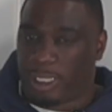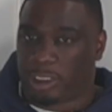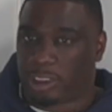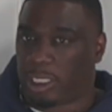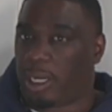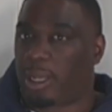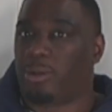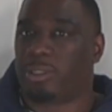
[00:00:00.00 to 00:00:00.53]
Man,
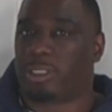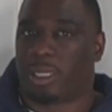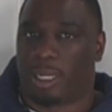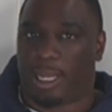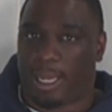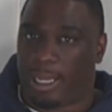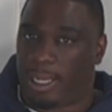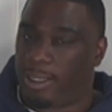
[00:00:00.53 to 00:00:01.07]
shout out
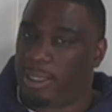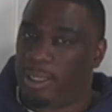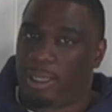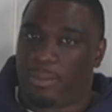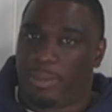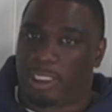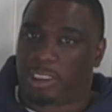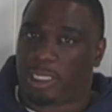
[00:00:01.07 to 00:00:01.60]
UCLA.
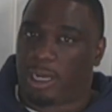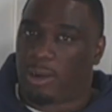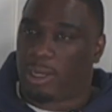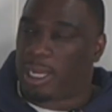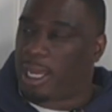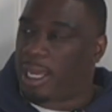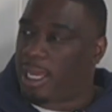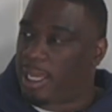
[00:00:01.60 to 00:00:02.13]
Man, shout out
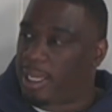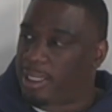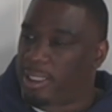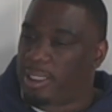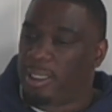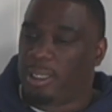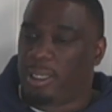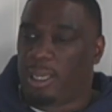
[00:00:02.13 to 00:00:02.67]
God.
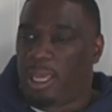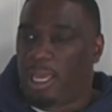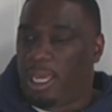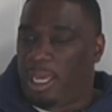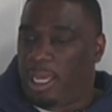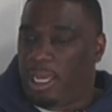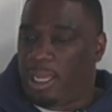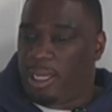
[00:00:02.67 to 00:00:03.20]

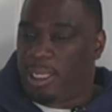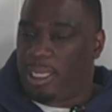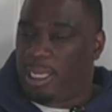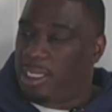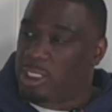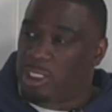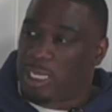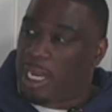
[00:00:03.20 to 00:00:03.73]
And
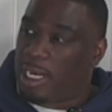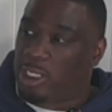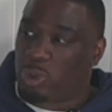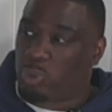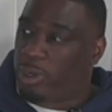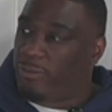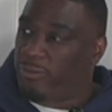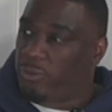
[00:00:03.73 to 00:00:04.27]
just kind of
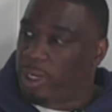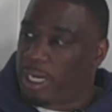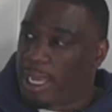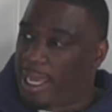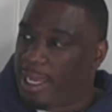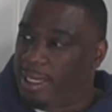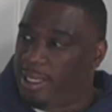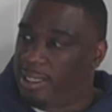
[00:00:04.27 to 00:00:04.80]
just went for it.
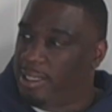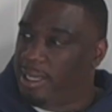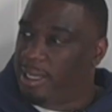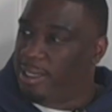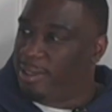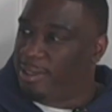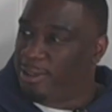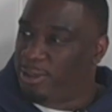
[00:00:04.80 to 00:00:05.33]
I had
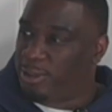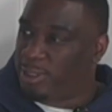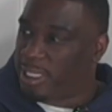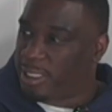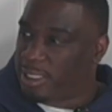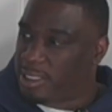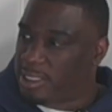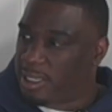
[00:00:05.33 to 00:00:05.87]
nothing to lose
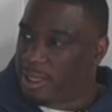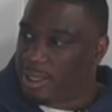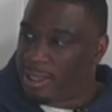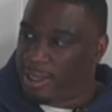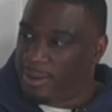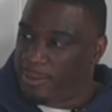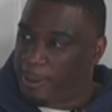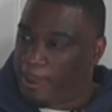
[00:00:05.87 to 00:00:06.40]
at the
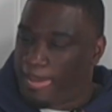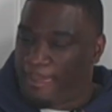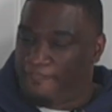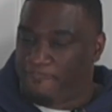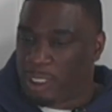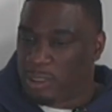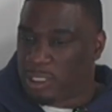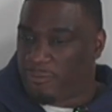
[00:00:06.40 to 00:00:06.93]
time. Mm-hmm.
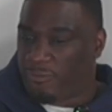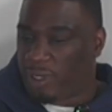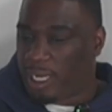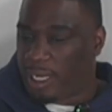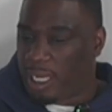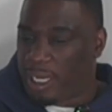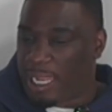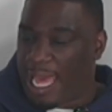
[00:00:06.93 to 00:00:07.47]
So I feel
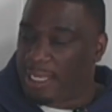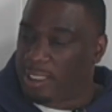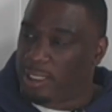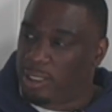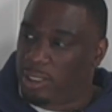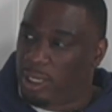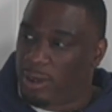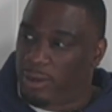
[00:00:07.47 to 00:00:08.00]
like kind of
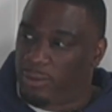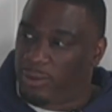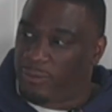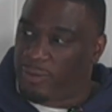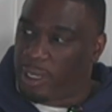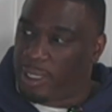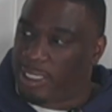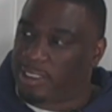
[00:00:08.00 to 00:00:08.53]
acting, we
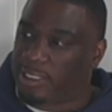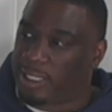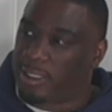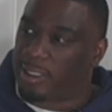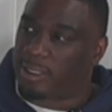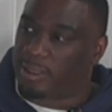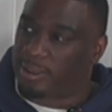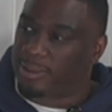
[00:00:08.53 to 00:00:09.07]
found each
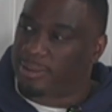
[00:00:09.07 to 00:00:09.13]
other.